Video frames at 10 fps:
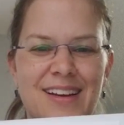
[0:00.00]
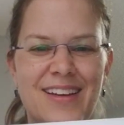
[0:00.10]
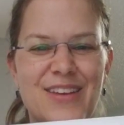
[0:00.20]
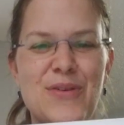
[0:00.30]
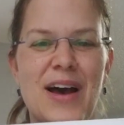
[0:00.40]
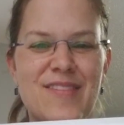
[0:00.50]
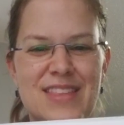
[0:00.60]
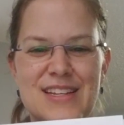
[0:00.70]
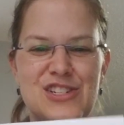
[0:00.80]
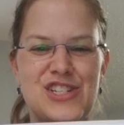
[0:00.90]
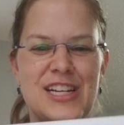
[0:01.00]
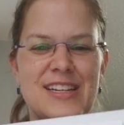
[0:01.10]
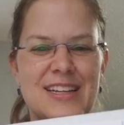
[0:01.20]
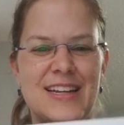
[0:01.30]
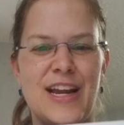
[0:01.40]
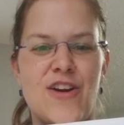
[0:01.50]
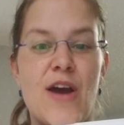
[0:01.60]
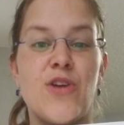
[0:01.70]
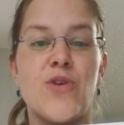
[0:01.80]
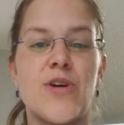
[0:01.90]
You have this sheet in here. Now
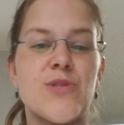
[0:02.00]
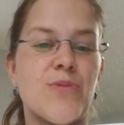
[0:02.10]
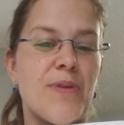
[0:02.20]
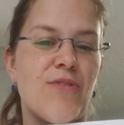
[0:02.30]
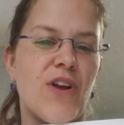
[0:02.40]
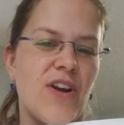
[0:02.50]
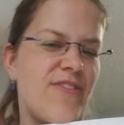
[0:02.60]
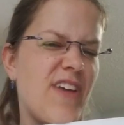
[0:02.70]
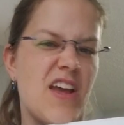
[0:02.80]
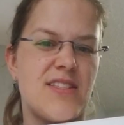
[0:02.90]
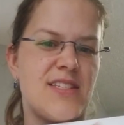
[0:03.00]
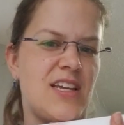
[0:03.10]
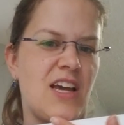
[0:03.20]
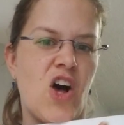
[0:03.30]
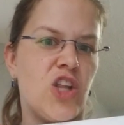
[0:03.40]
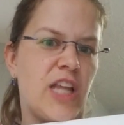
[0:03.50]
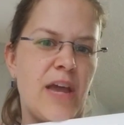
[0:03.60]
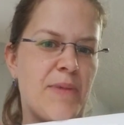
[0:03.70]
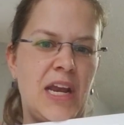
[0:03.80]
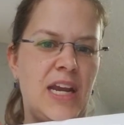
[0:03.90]
yours will be very fancy, all
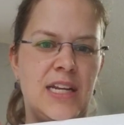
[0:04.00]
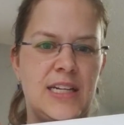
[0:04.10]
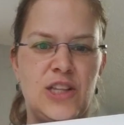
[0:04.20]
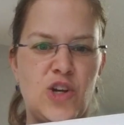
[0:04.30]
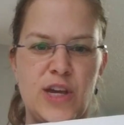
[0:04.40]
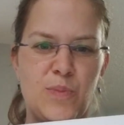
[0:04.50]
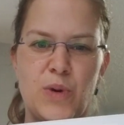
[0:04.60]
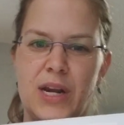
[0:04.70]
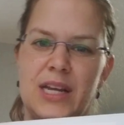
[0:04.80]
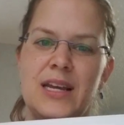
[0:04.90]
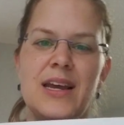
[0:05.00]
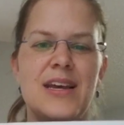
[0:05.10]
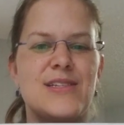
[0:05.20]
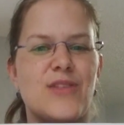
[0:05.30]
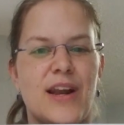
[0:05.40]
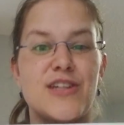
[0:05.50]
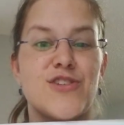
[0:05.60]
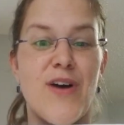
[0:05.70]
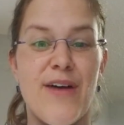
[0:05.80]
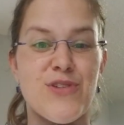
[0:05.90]
laminated and looking pretty, so that I
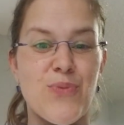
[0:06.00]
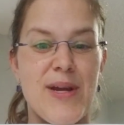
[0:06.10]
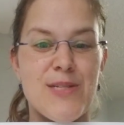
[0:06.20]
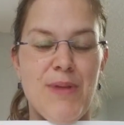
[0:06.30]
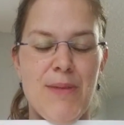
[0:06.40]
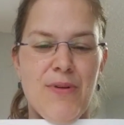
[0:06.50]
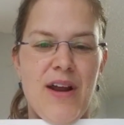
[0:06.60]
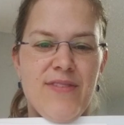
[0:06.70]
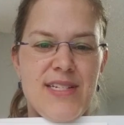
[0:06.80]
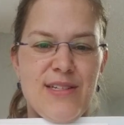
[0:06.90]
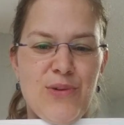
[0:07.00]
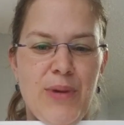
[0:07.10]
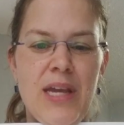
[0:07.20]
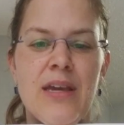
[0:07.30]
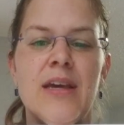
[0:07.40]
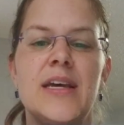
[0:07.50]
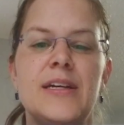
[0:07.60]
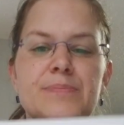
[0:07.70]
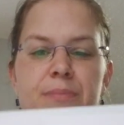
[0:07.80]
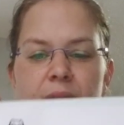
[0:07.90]
don't have to waste paper every single week.
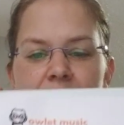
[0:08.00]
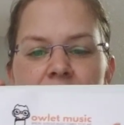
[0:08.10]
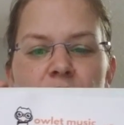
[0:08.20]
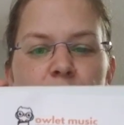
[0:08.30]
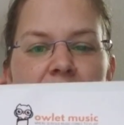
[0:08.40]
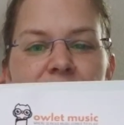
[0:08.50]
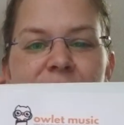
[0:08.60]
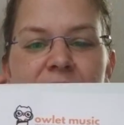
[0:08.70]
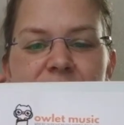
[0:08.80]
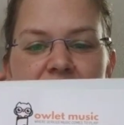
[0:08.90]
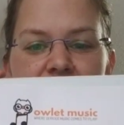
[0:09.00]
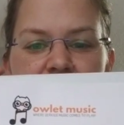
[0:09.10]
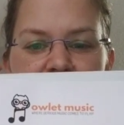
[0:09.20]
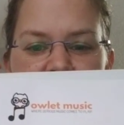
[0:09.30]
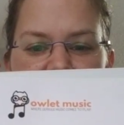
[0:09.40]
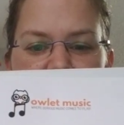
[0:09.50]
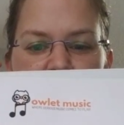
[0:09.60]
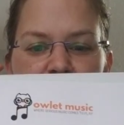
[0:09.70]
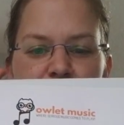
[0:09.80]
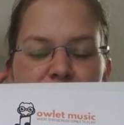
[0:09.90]
In here we have 5 days.
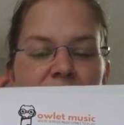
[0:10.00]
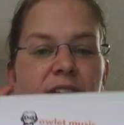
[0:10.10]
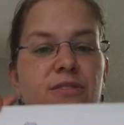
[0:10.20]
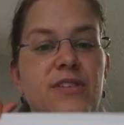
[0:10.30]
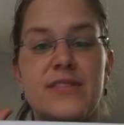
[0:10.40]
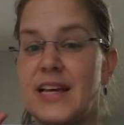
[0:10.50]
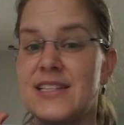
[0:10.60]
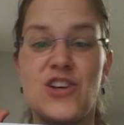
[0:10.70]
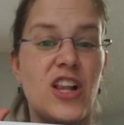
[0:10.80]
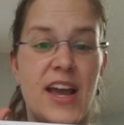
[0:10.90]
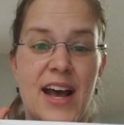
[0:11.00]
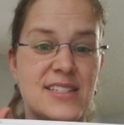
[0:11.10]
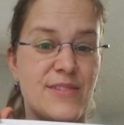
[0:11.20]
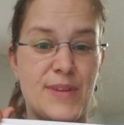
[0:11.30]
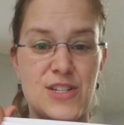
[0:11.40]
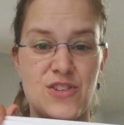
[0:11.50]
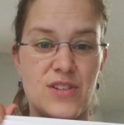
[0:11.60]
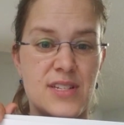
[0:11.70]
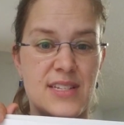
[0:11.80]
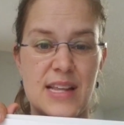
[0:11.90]
1 through 5. That's all I ask of my
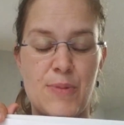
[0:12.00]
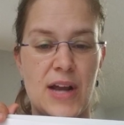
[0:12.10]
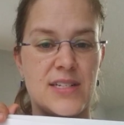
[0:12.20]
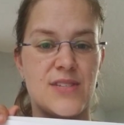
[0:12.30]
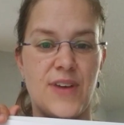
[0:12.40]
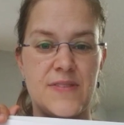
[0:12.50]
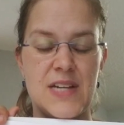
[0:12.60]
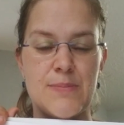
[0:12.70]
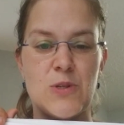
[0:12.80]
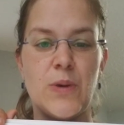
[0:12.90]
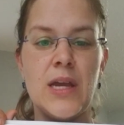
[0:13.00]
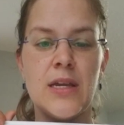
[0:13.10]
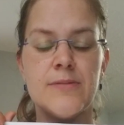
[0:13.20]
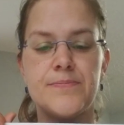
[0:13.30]
students is they practice 5 times a week,